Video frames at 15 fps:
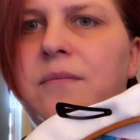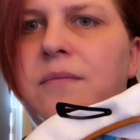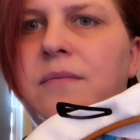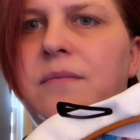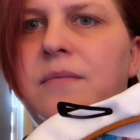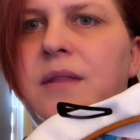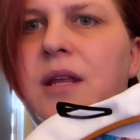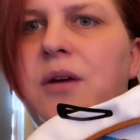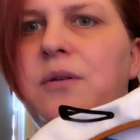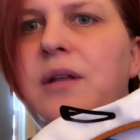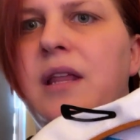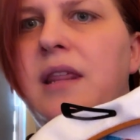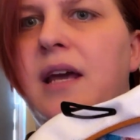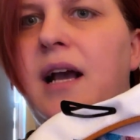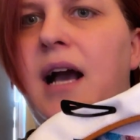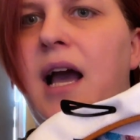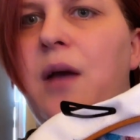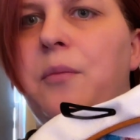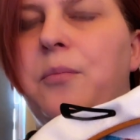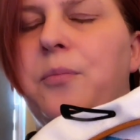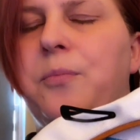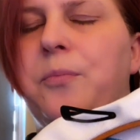The only thing I
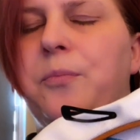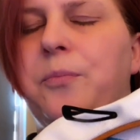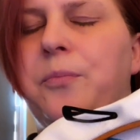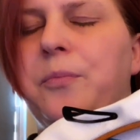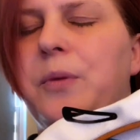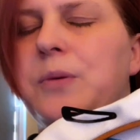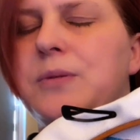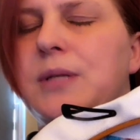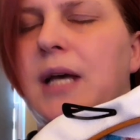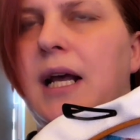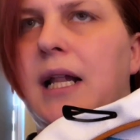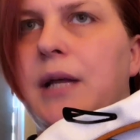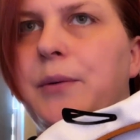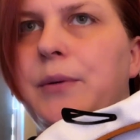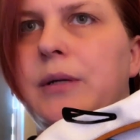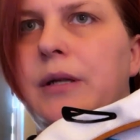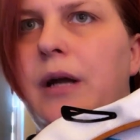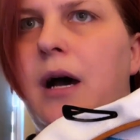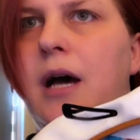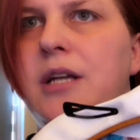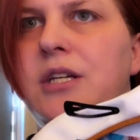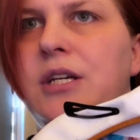most likely will
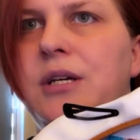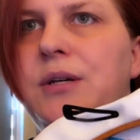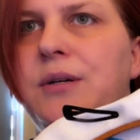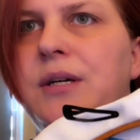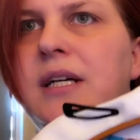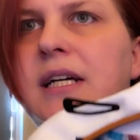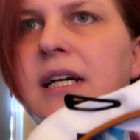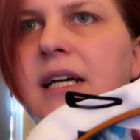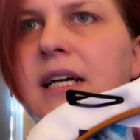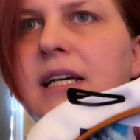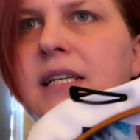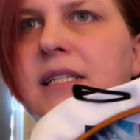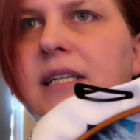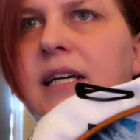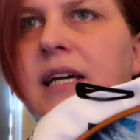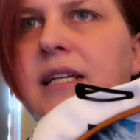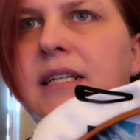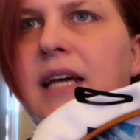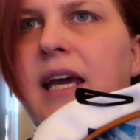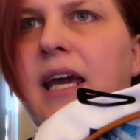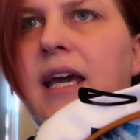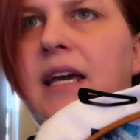not do is like
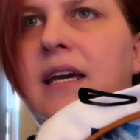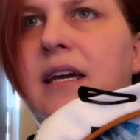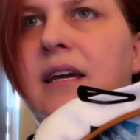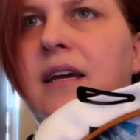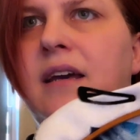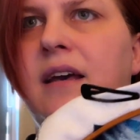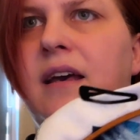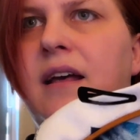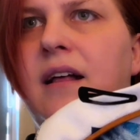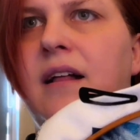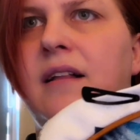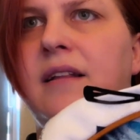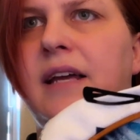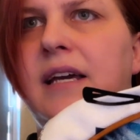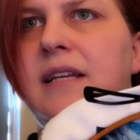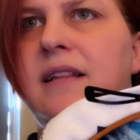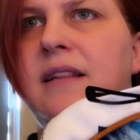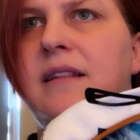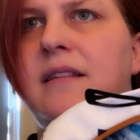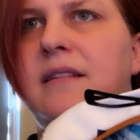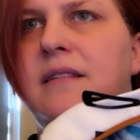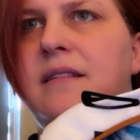take like
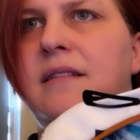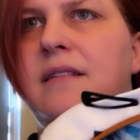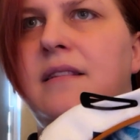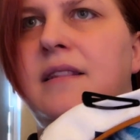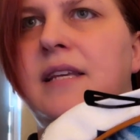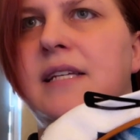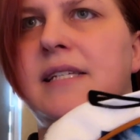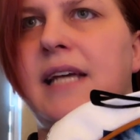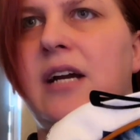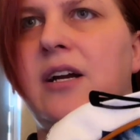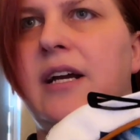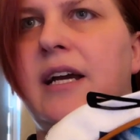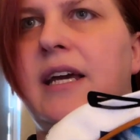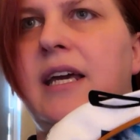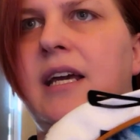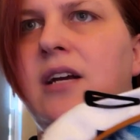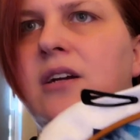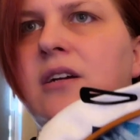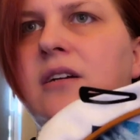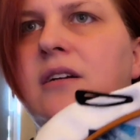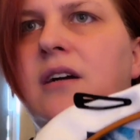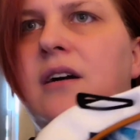this area
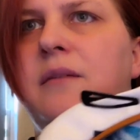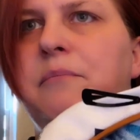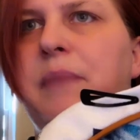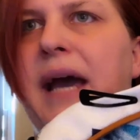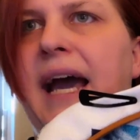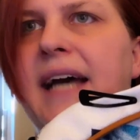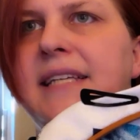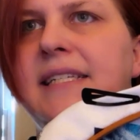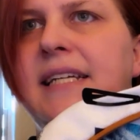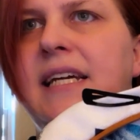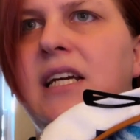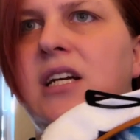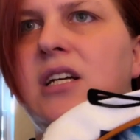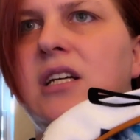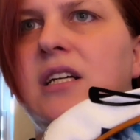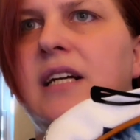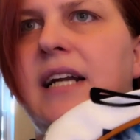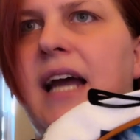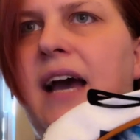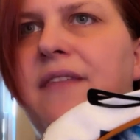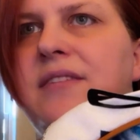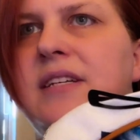here past here and
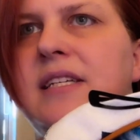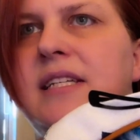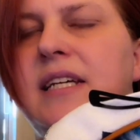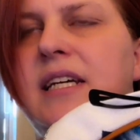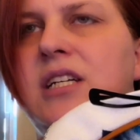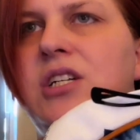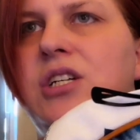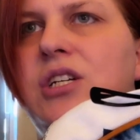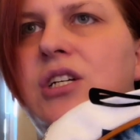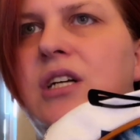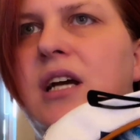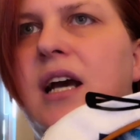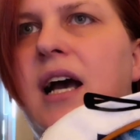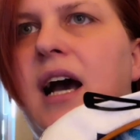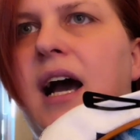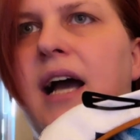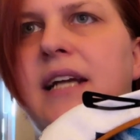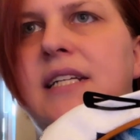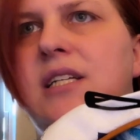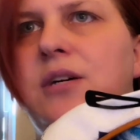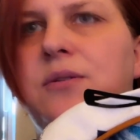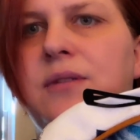have to stitch. I
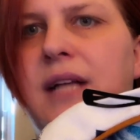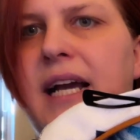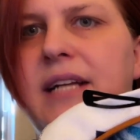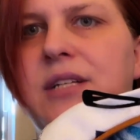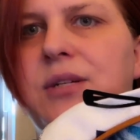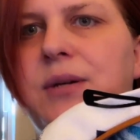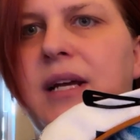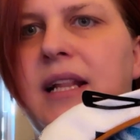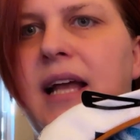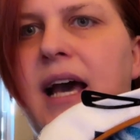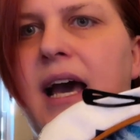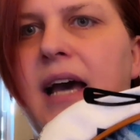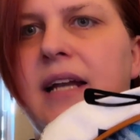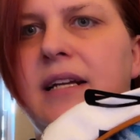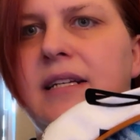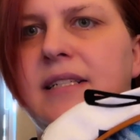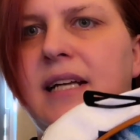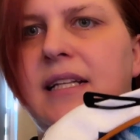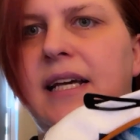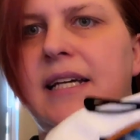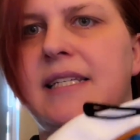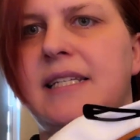don't like doing that because I
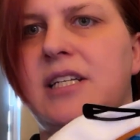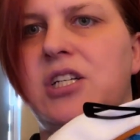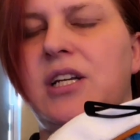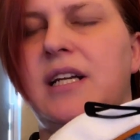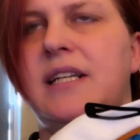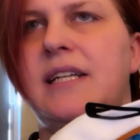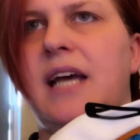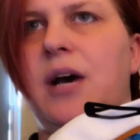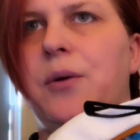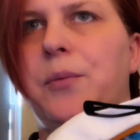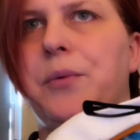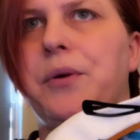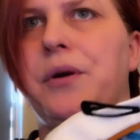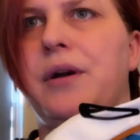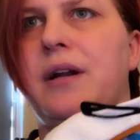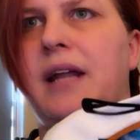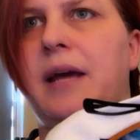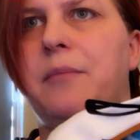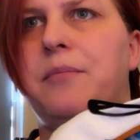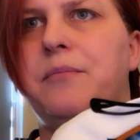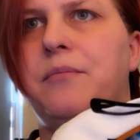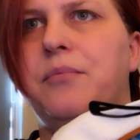like stitching downward, like
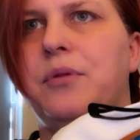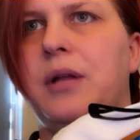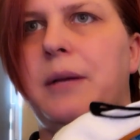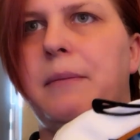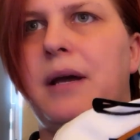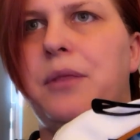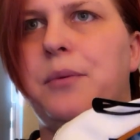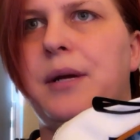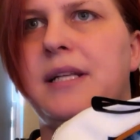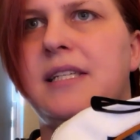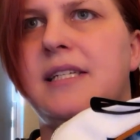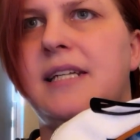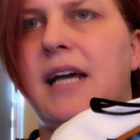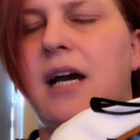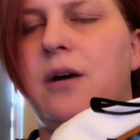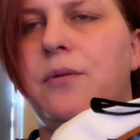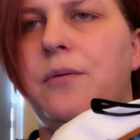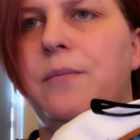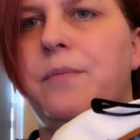pulling my threads down.